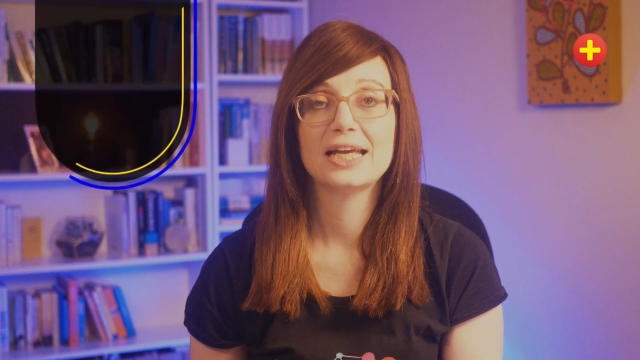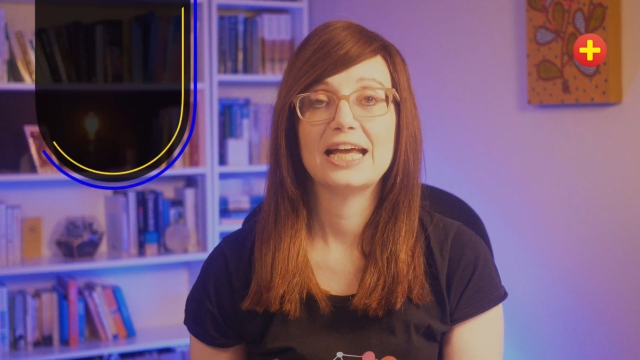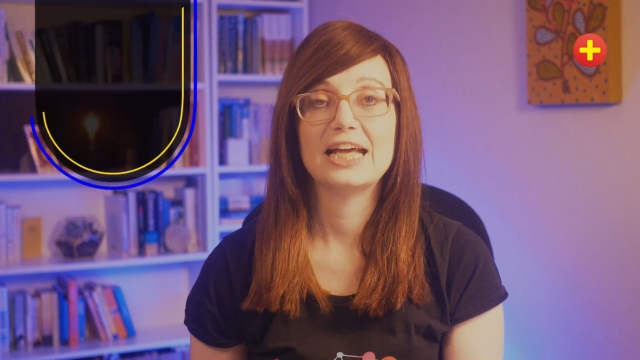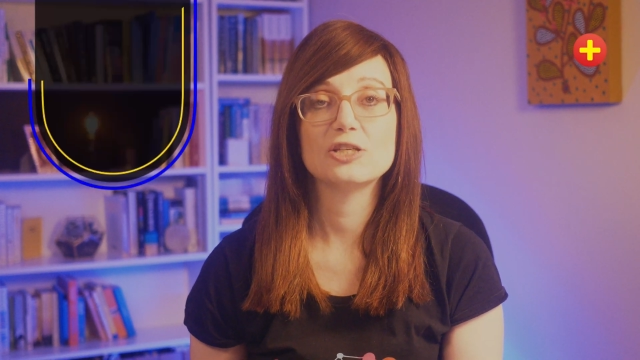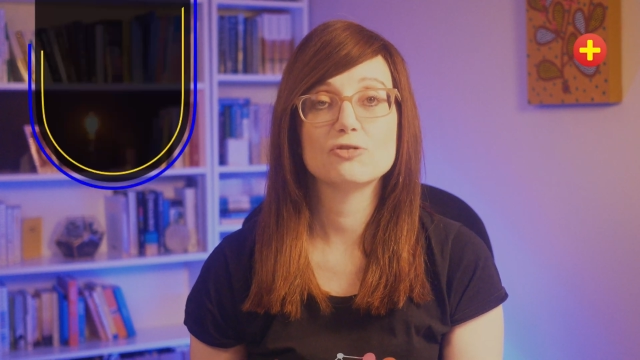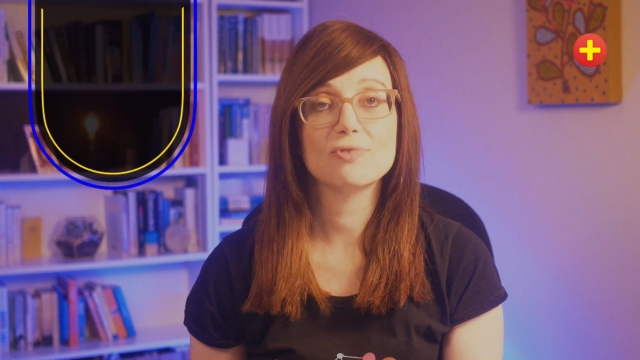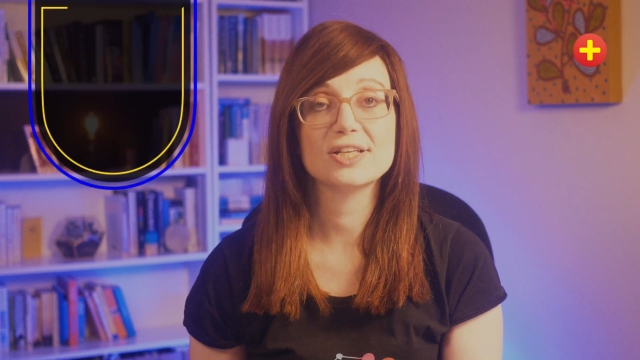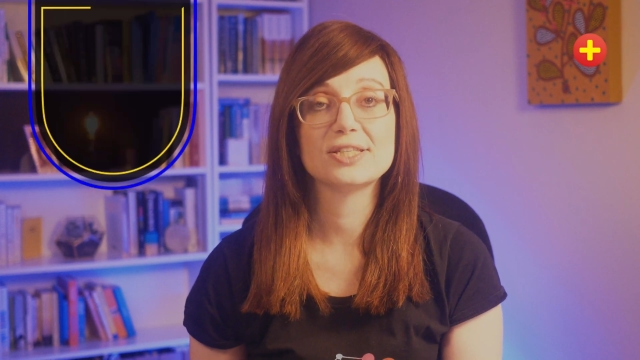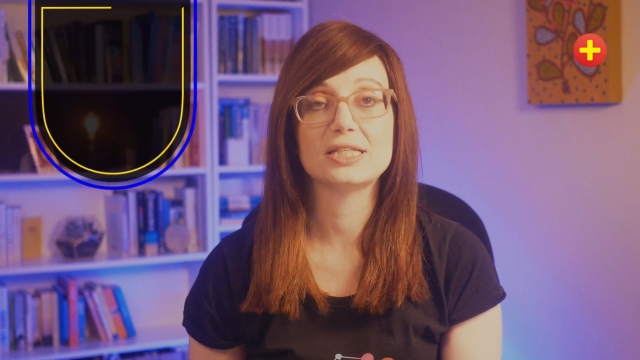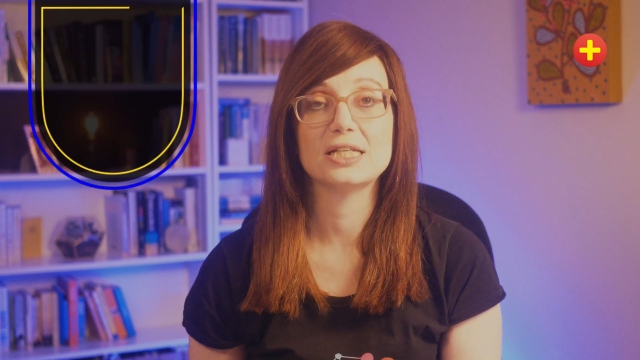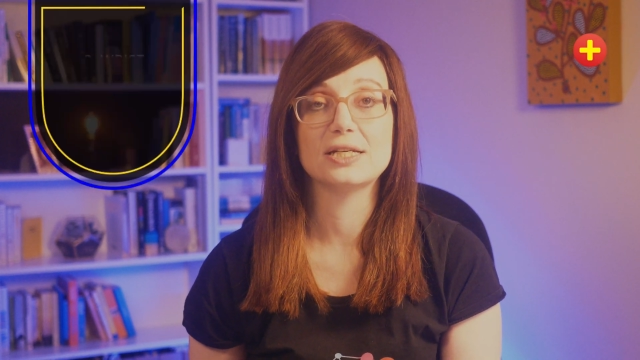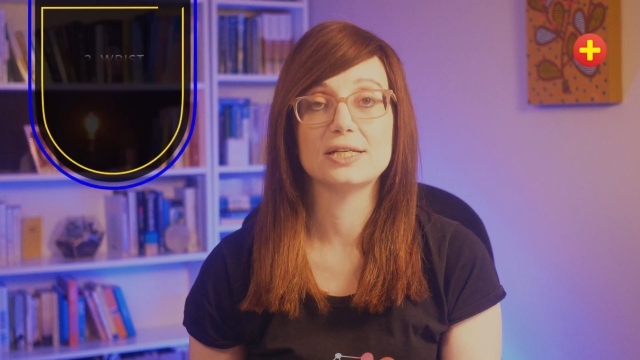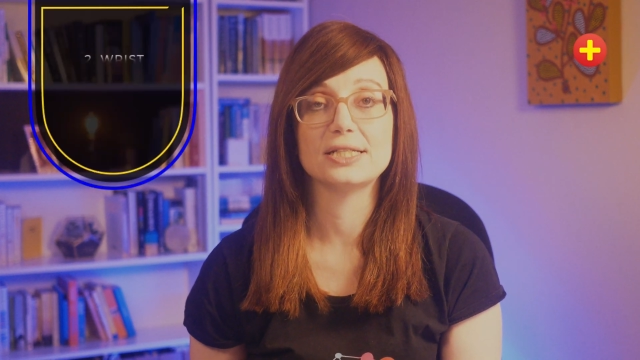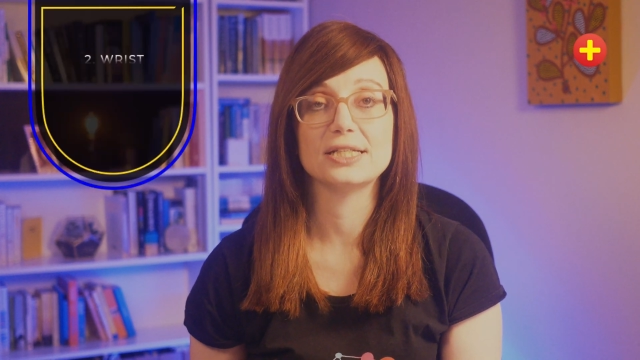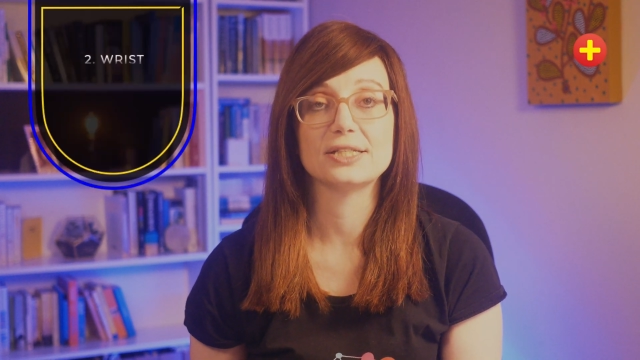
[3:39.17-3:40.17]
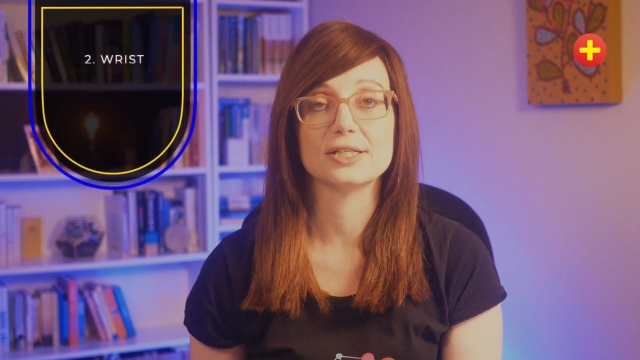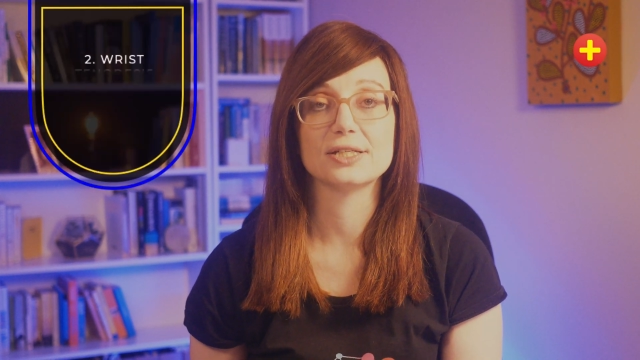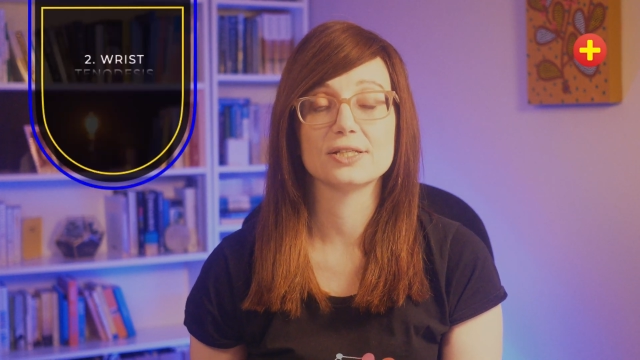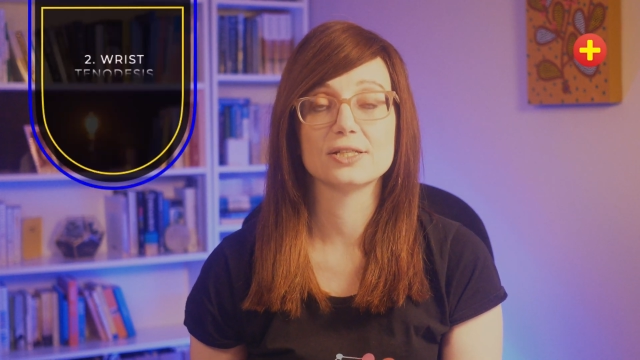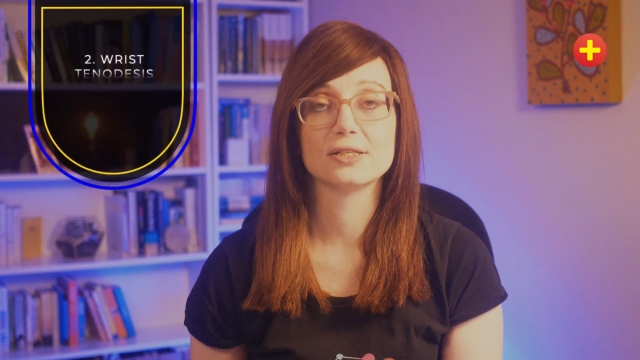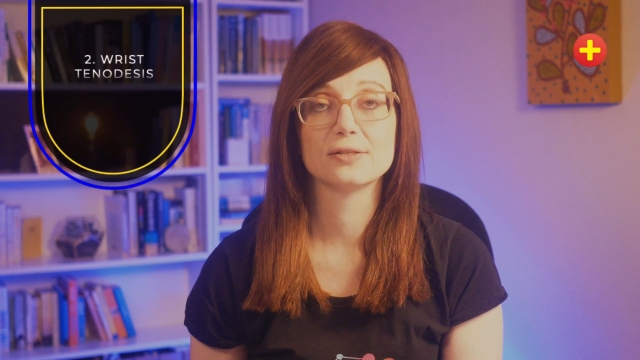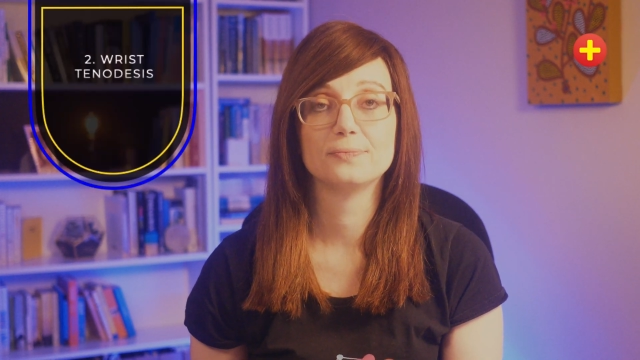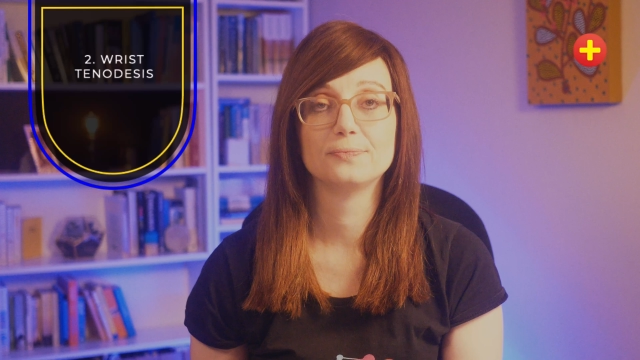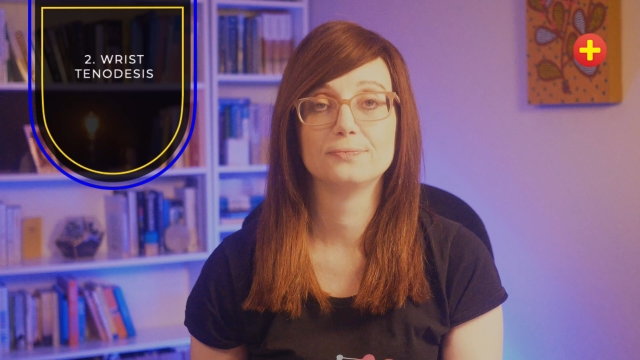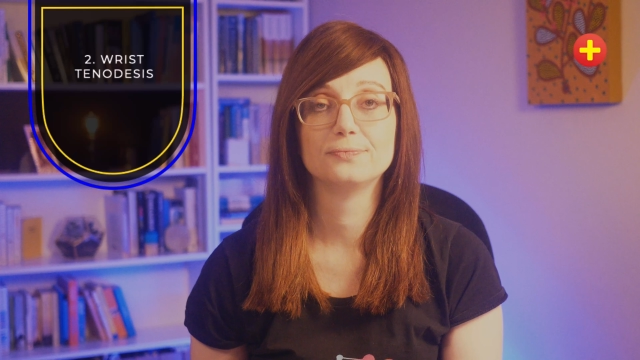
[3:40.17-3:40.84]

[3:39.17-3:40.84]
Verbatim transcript: is wrist tenodesis.